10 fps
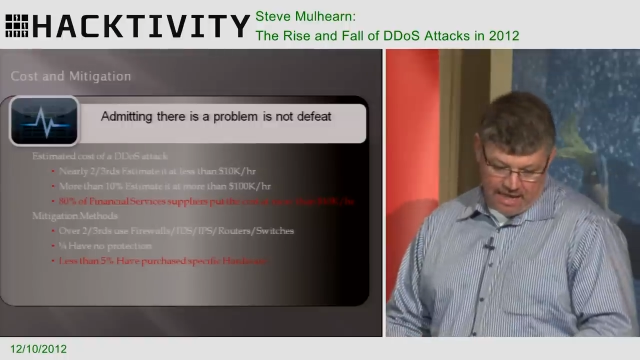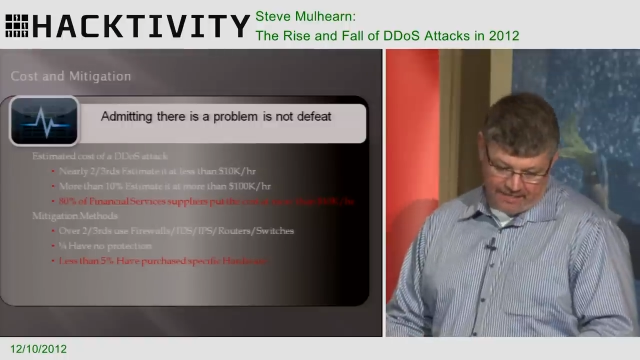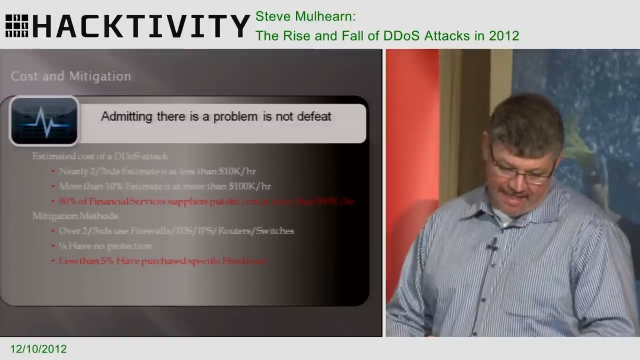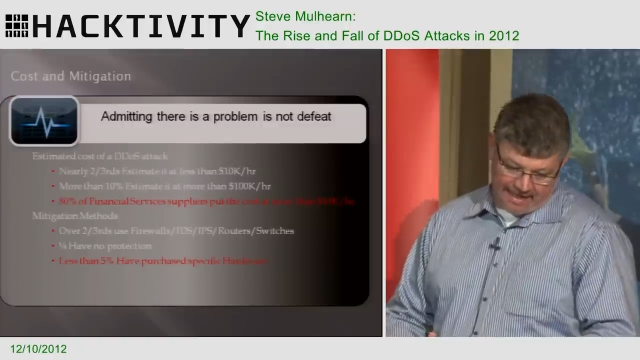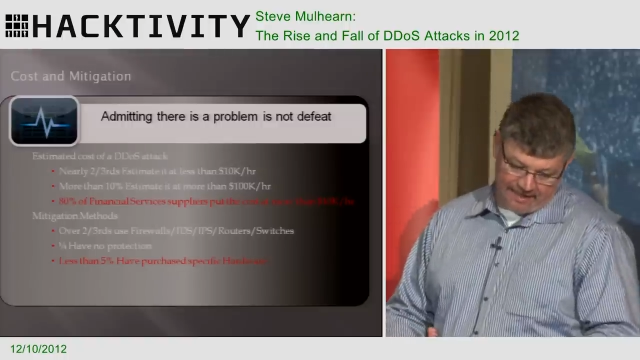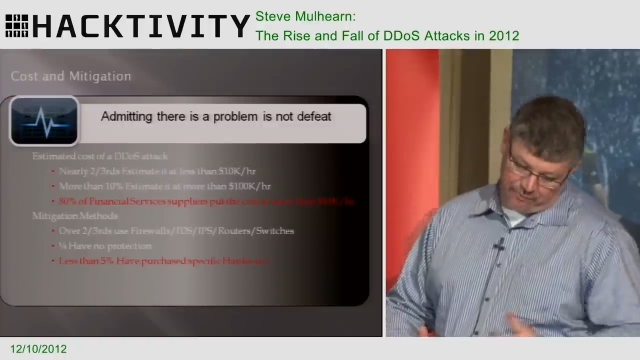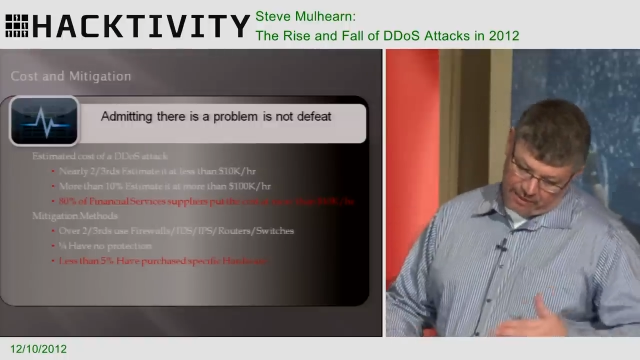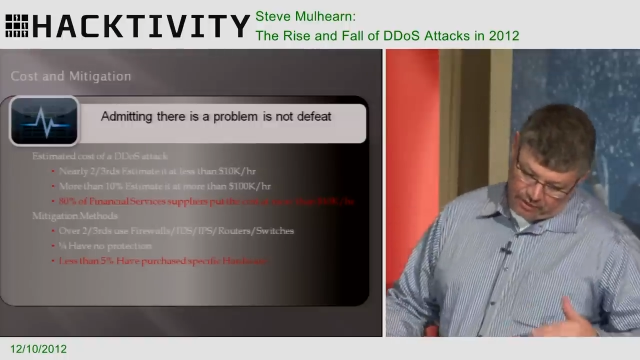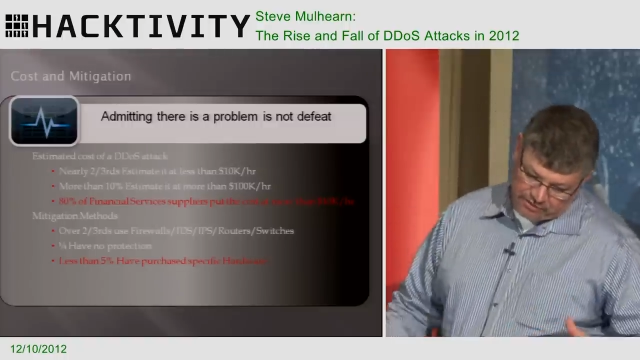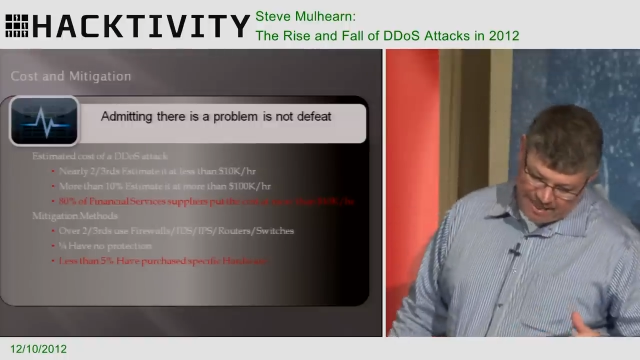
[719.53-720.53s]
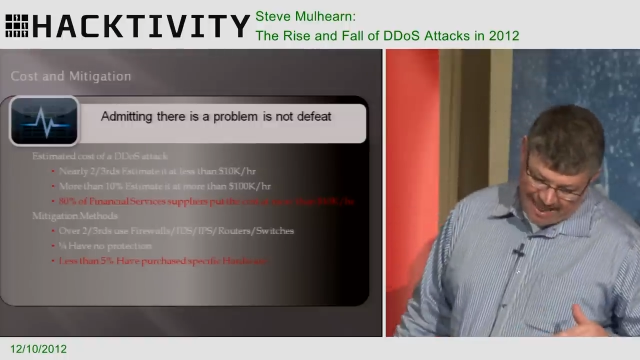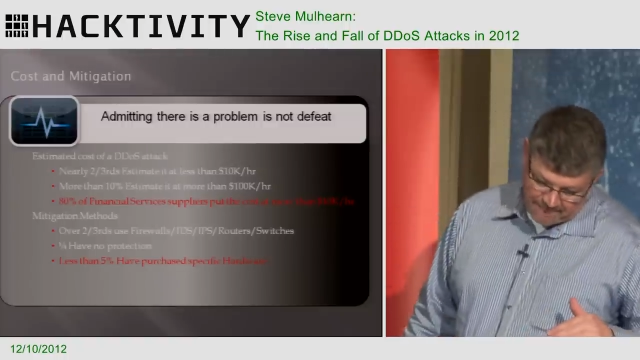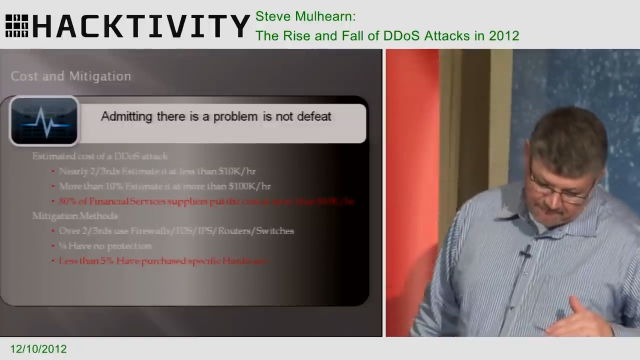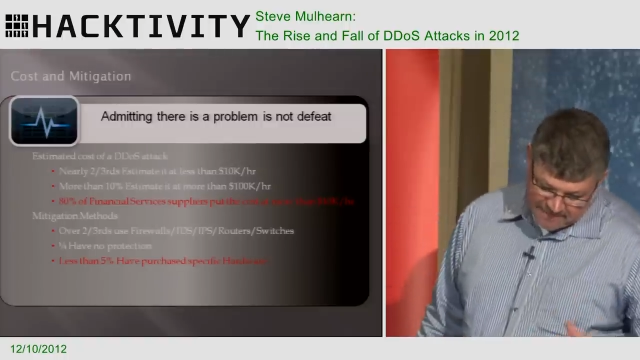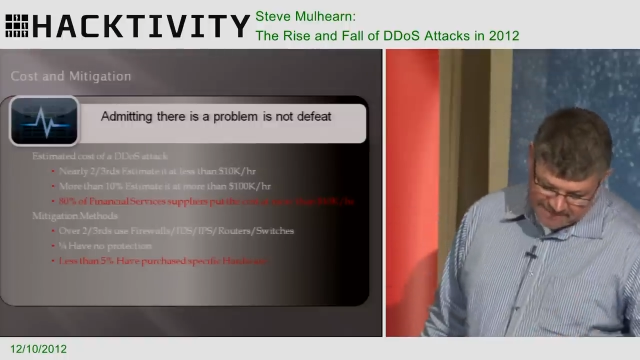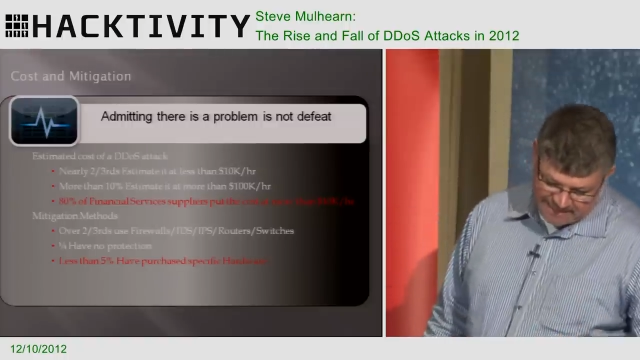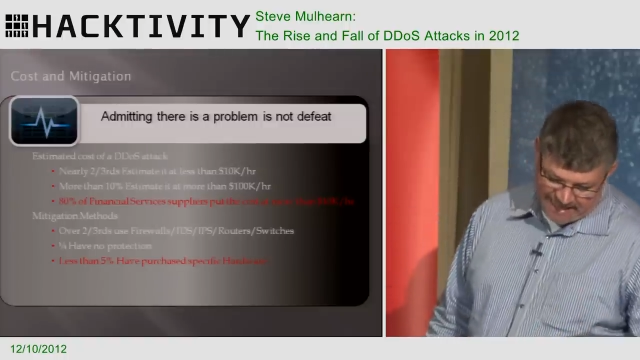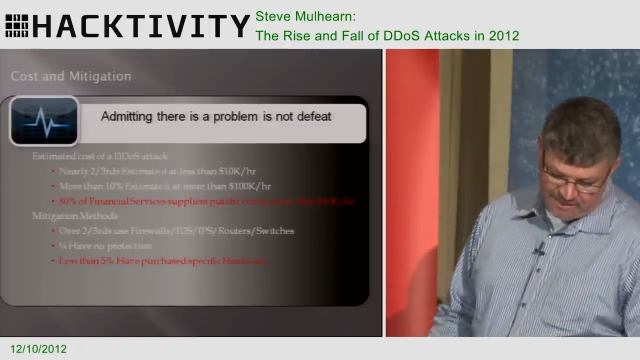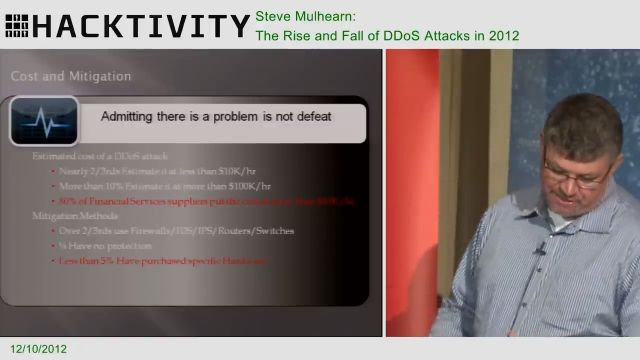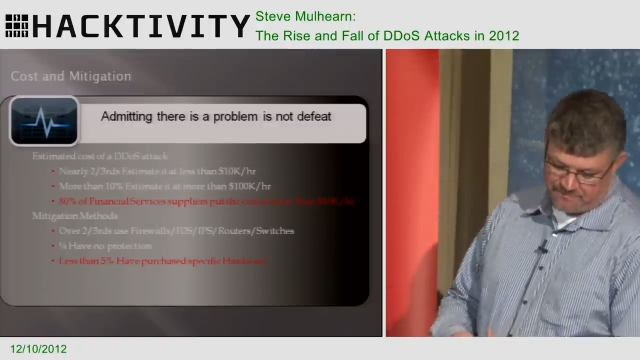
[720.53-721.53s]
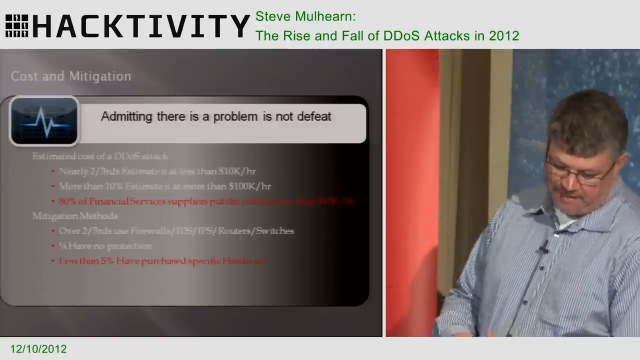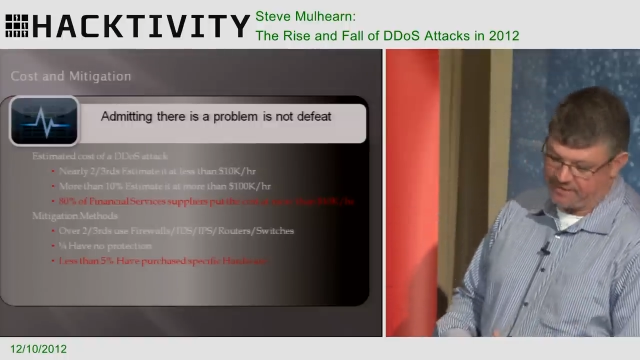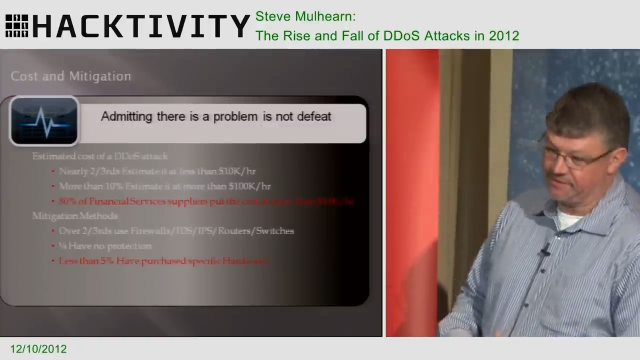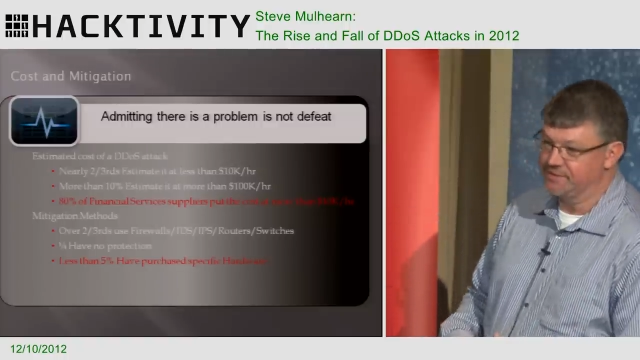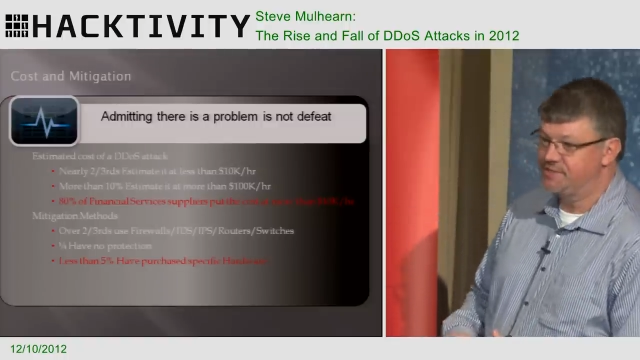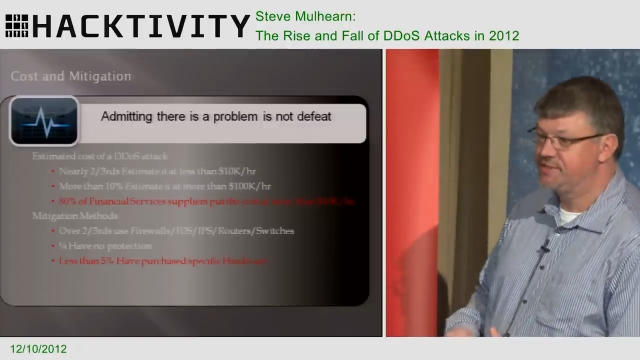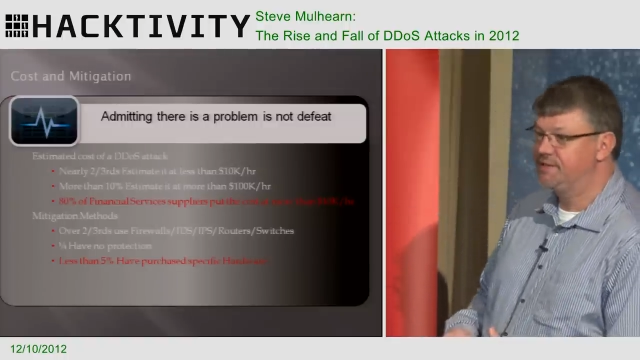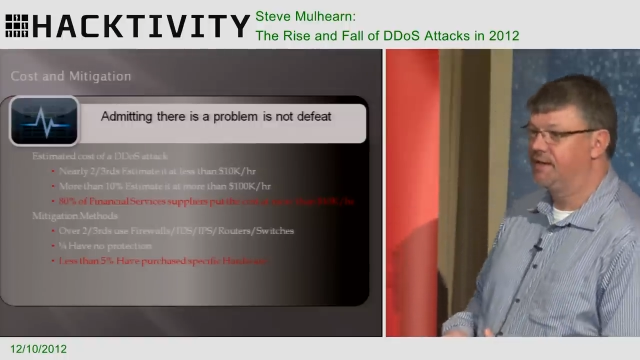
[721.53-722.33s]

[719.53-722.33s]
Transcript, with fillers: And then if we look down, mitigation methods,